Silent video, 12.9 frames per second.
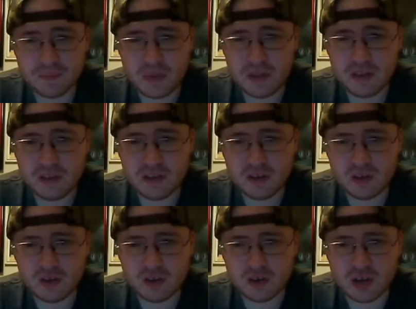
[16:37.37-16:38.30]
But I thought they
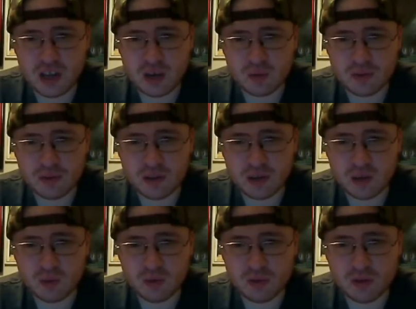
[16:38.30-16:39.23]
did a good job with it.
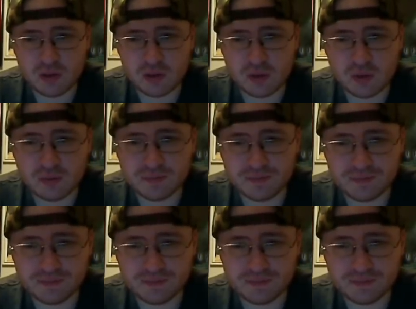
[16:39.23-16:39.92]
I really do.